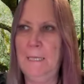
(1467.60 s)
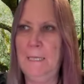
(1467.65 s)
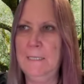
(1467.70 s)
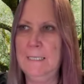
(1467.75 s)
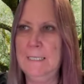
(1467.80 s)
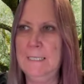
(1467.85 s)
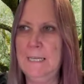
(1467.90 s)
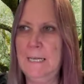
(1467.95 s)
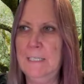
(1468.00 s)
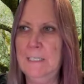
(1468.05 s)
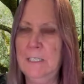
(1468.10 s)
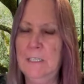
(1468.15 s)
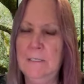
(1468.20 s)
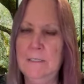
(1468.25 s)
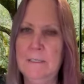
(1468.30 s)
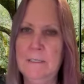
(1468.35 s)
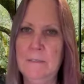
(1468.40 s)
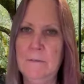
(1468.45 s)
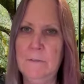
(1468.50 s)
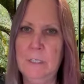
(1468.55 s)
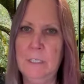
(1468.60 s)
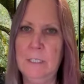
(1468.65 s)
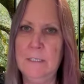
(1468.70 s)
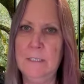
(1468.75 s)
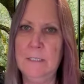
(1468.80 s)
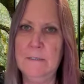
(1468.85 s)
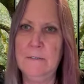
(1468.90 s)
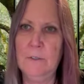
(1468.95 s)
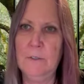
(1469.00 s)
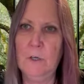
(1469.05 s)
the session. So
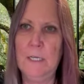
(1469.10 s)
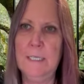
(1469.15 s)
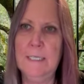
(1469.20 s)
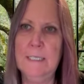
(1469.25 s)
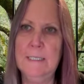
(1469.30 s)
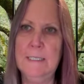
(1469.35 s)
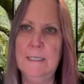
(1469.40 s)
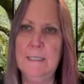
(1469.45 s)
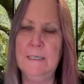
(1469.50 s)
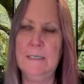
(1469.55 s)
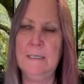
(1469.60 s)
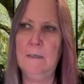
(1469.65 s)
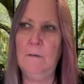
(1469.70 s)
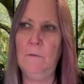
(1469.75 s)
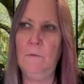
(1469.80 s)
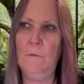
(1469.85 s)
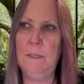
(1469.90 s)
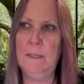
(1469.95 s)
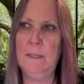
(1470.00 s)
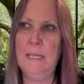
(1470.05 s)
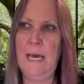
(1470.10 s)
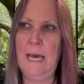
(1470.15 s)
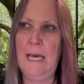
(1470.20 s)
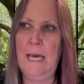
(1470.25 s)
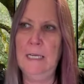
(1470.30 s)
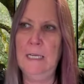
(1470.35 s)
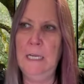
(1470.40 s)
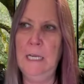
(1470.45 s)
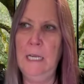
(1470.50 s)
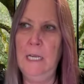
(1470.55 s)
just trusting with
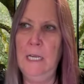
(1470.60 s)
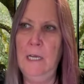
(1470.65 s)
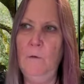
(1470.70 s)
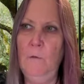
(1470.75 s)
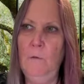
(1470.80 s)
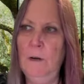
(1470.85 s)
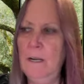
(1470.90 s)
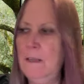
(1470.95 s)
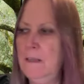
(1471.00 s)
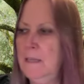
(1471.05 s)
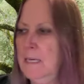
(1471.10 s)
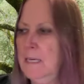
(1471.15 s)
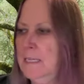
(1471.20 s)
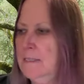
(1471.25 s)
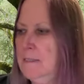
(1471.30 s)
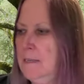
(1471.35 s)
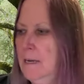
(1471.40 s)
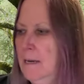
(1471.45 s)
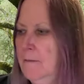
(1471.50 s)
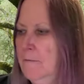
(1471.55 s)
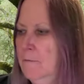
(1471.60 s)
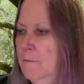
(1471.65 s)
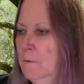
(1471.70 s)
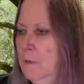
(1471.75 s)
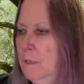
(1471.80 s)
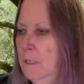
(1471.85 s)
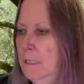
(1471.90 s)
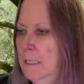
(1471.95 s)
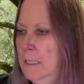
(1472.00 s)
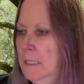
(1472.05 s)
that. One of the things I've
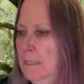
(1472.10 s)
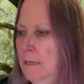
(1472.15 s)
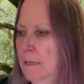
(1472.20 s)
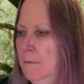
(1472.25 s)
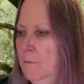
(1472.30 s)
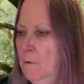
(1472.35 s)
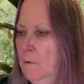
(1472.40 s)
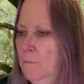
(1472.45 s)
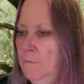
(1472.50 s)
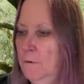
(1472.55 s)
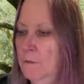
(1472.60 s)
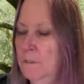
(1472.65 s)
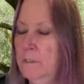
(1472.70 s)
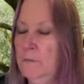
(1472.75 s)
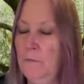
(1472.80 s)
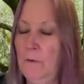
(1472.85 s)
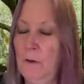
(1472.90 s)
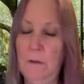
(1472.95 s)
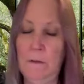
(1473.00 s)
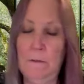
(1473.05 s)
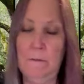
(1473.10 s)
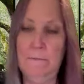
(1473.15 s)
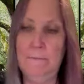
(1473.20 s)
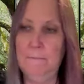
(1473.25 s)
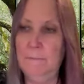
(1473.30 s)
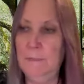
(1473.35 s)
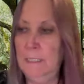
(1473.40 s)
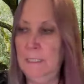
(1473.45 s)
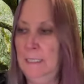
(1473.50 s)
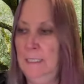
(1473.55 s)
really, well, first of all,
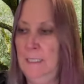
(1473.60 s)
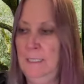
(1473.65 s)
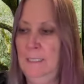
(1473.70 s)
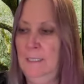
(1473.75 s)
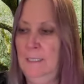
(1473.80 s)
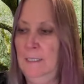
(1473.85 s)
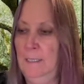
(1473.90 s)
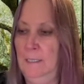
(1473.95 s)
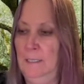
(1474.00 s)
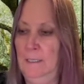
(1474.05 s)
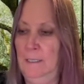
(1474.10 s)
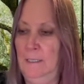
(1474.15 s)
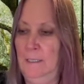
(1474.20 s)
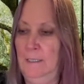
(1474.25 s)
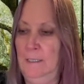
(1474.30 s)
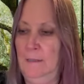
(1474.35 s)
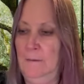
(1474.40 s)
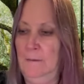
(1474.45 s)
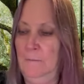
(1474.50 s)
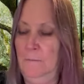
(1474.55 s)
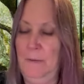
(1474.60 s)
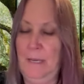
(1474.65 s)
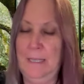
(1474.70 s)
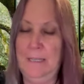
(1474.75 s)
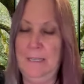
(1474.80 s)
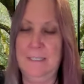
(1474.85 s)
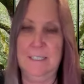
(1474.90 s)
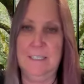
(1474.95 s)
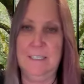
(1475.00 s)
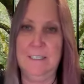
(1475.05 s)

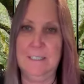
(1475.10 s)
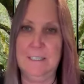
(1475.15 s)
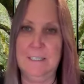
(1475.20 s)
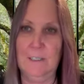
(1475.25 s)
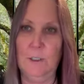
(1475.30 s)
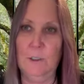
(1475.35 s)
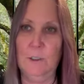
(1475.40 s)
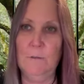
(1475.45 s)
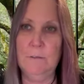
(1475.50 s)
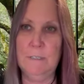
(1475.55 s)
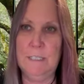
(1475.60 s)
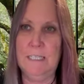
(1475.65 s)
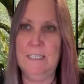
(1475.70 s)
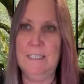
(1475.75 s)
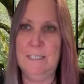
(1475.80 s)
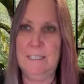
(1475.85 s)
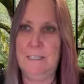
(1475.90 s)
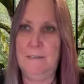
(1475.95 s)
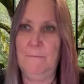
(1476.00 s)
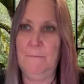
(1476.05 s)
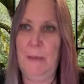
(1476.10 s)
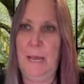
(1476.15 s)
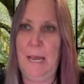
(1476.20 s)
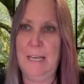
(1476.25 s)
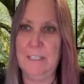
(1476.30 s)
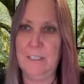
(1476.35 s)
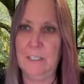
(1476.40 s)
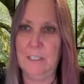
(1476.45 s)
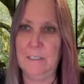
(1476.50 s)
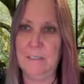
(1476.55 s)
Beth just oozes
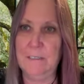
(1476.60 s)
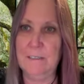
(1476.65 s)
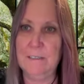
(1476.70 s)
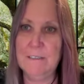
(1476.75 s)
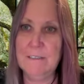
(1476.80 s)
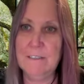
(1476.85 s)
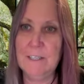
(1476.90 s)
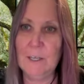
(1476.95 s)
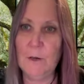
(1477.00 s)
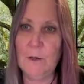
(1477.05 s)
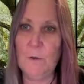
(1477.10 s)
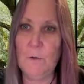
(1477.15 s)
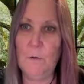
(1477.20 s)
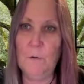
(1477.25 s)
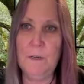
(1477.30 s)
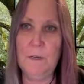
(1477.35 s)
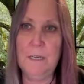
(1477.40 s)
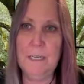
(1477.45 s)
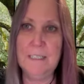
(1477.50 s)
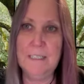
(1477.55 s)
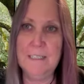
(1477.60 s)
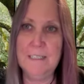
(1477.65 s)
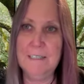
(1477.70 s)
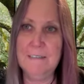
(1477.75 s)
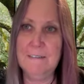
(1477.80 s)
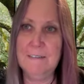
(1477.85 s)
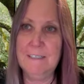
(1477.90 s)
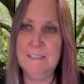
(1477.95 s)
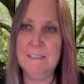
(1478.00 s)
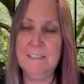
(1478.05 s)
compassion. So
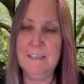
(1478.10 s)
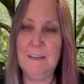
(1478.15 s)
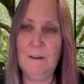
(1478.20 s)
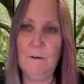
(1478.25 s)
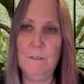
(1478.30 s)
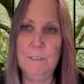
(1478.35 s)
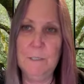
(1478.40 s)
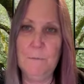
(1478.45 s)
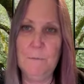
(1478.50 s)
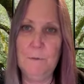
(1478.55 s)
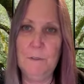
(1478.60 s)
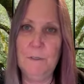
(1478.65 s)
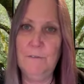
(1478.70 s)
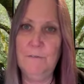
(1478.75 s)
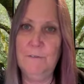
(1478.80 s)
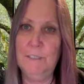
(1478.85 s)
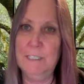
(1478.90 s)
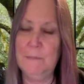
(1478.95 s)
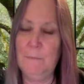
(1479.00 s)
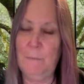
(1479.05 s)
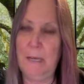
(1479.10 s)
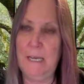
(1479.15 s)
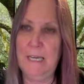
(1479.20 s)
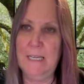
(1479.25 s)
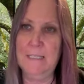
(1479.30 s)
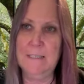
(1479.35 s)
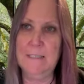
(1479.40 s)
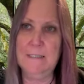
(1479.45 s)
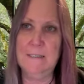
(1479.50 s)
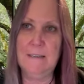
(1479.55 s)
she holds a beautiful
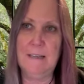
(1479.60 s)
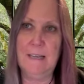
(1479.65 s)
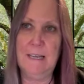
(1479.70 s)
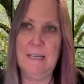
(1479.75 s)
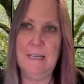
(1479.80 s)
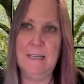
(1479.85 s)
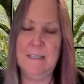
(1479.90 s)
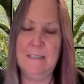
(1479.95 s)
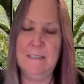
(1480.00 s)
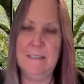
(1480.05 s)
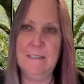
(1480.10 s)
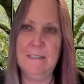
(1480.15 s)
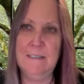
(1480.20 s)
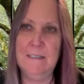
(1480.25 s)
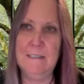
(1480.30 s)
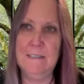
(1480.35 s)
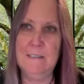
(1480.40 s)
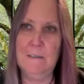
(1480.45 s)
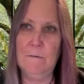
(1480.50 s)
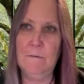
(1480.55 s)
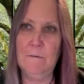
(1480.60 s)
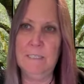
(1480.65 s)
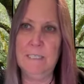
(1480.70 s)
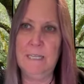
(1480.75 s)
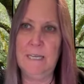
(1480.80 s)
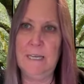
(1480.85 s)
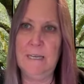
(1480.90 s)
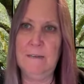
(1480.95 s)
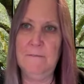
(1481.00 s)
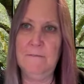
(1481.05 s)
space and it's so
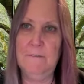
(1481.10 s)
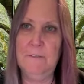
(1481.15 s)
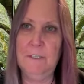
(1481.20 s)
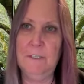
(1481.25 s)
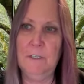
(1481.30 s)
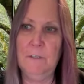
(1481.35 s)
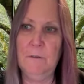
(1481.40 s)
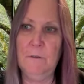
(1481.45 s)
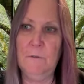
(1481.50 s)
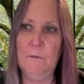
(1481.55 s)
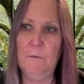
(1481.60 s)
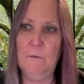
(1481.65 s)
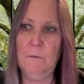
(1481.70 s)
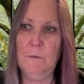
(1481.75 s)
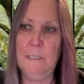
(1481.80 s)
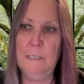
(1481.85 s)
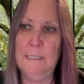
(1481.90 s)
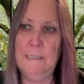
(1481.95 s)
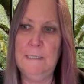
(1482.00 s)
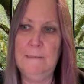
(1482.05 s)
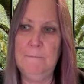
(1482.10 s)
safe to